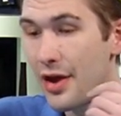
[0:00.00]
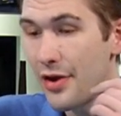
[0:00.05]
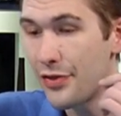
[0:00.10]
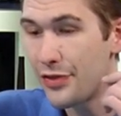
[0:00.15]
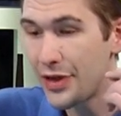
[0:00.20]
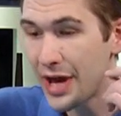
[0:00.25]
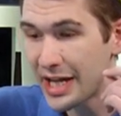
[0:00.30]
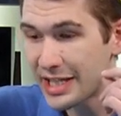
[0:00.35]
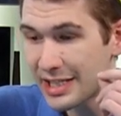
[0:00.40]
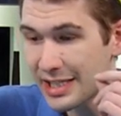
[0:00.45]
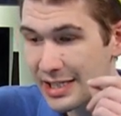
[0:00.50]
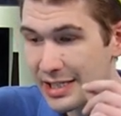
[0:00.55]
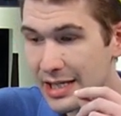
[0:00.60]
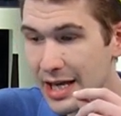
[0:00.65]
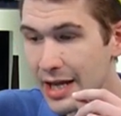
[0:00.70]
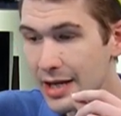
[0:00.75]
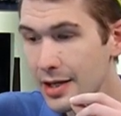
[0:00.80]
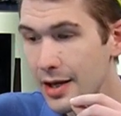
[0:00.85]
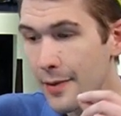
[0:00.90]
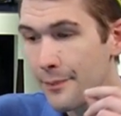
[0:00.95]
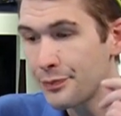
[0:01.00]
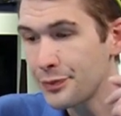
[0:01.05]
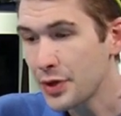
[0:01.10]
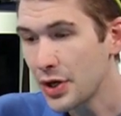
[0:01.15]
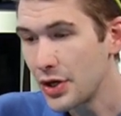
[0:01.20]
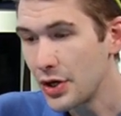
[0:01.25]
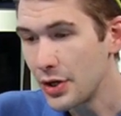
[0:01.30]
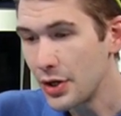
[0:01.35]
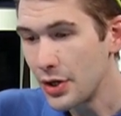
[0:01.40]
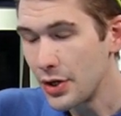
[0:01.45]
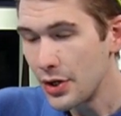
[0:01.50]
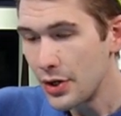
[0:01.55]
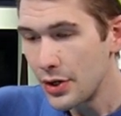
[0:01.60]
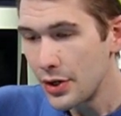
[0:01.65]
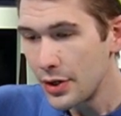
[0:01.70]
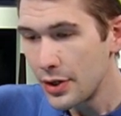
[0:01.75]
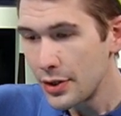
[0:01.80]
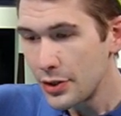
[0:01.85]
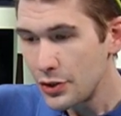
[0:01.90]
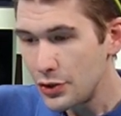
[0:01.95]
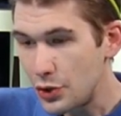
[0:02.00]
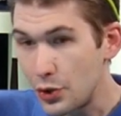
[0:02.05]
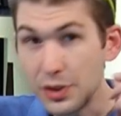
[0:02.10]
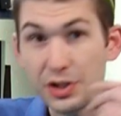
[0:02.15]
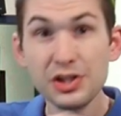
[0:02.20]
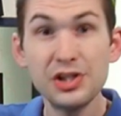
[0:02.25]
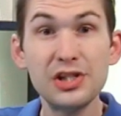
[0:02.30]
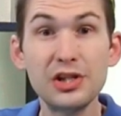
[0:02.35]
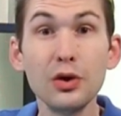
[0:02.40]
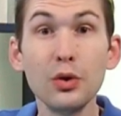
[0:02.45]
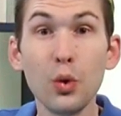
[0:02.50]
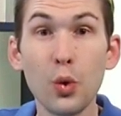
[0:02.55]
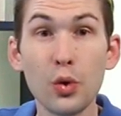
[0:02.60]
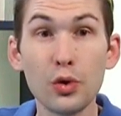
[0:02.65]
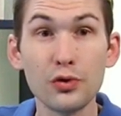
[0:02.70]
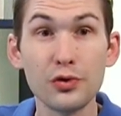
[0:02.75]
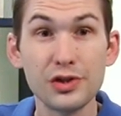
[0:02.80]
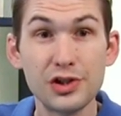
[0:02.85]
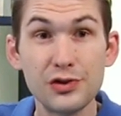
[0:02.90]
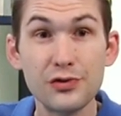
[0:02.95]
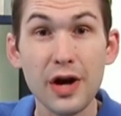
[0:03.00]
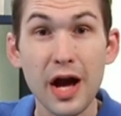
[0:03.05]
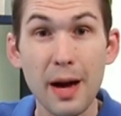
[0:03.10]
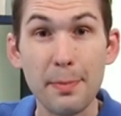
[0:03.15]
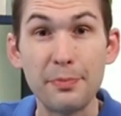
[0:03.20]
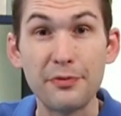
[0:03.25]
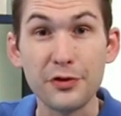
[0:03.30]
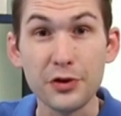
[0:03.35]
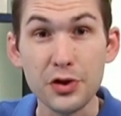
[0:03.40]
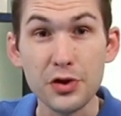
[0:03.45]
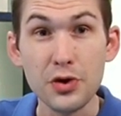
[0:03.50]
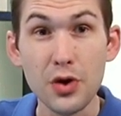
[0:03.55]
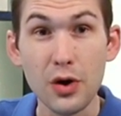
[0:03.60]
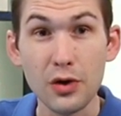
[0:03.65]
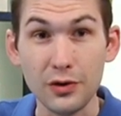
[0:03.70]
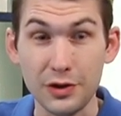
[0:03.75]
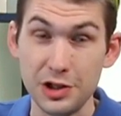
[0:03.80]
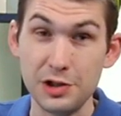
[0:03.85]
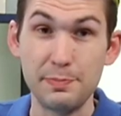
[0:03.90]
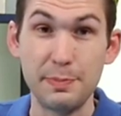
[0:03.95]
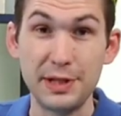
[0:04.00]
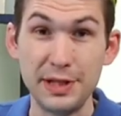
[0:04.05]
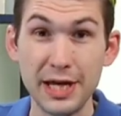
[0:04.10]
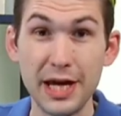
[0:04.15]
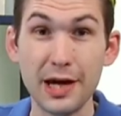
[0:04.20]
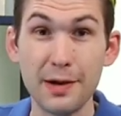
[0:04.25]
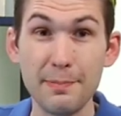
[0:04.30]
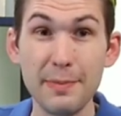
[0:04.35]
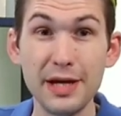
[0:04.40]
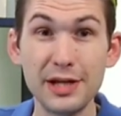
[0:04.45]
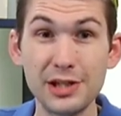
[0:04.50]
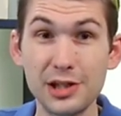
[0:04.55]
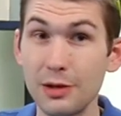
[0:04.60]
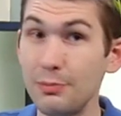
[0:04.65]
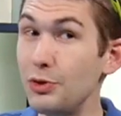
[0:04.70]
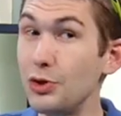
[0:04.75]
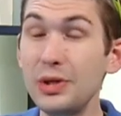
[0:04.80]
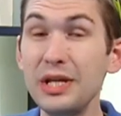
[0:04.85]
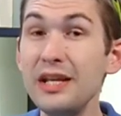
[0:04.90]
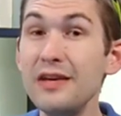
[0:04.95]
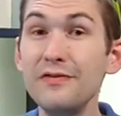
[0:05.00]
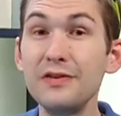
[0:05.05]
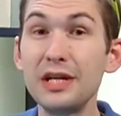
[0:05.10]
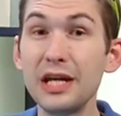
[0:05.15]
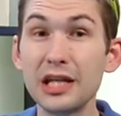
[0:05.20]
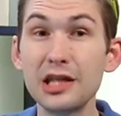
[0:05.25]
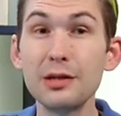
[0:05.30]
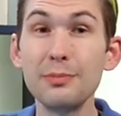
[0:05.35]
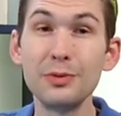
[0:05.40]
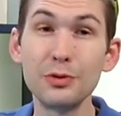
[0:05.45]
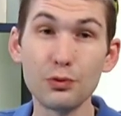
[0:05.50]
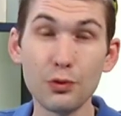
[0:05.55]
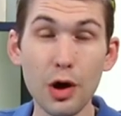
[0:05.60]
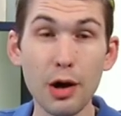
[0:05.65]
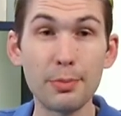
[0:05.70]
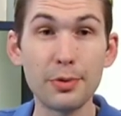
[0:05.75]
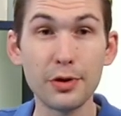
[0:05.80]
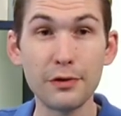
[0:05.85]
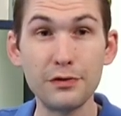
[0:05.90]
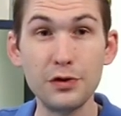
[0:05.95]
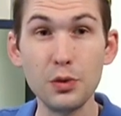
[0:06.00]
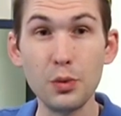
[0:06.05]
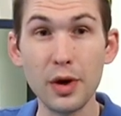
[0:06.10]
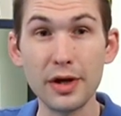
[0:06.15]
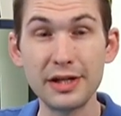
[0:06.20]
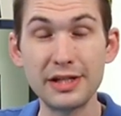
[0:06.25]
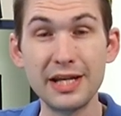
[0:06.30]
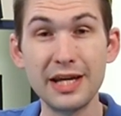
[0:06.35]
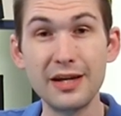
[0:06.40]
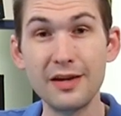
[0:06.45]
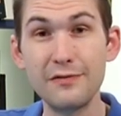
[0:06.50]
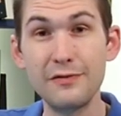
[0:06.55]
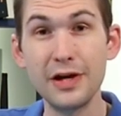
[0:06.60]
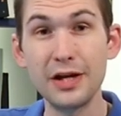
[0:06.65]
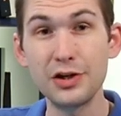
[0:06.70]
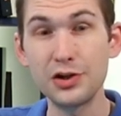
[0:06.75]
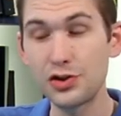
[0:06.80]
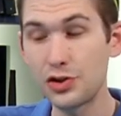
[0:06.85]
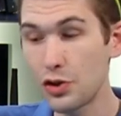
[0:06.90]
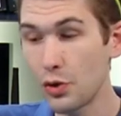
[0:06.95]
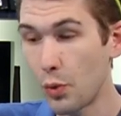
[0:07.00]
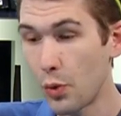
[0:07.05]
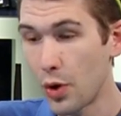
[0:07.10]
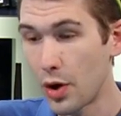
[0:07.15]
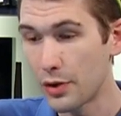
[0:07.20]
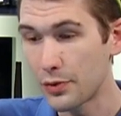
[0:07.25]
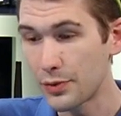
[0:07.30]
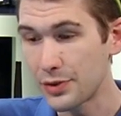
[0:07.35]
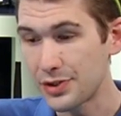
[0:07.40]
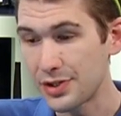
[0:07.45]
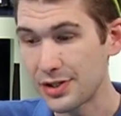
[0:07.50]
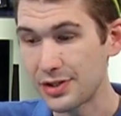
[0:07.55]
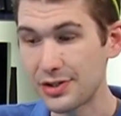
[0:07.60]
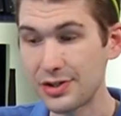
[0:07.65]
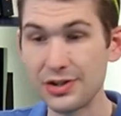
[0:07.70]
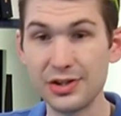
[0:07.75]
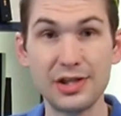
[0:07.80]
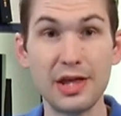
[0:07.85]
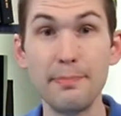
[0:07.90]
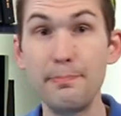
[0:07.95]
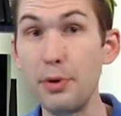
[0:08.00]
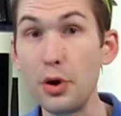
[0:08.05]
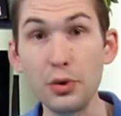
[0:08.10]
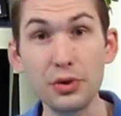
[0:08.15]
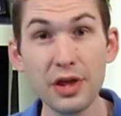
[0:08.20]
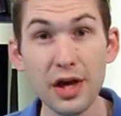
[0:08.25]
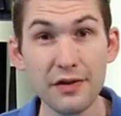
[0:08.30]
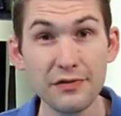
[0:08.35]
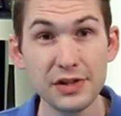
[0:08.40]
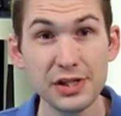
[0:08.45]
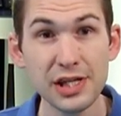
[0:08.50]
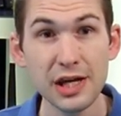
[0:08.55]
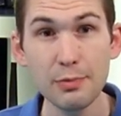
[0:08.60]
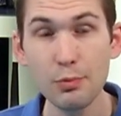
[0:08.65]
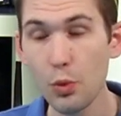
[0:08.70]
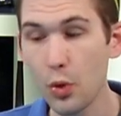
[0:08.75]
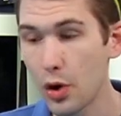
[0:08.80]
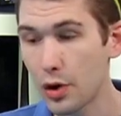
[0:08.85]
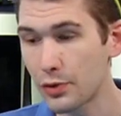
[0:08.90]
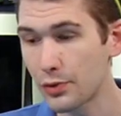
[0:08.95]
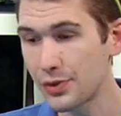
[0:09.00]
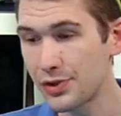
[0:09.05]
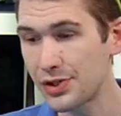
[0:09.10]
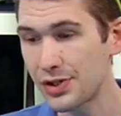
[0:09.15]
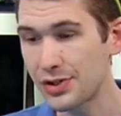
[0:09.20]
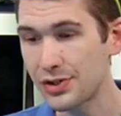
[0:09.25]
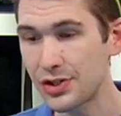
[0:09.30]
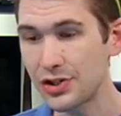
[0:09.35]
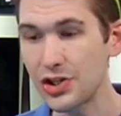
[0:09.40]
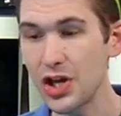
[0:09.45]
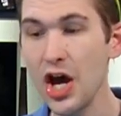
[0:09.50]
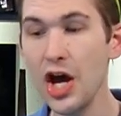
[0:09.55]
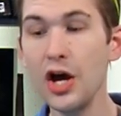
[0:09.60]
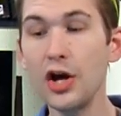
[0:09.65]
That said, you can still order a strap for the Nautilus. Patek makes them. You can even get them in rubber if you want to take advantage of the water resistance. They both have the same water resistance.